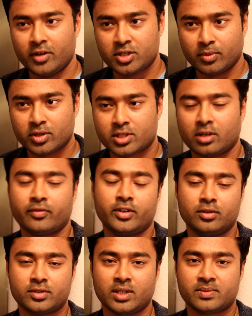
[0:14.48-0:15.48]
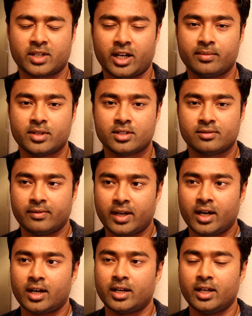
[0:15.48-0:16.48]
which most of you subscribers
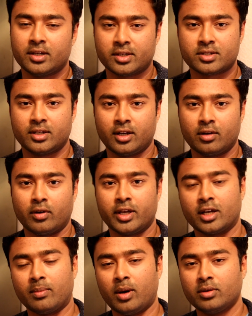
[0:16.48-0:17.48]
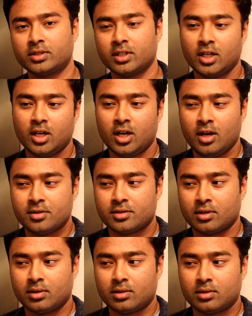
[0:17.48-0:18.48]
were interested in knowing about.
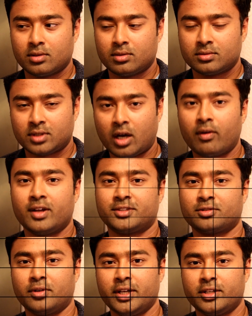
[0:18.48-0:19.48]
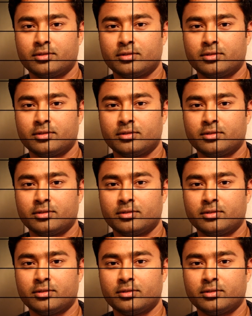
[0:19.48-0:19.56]
So now let's go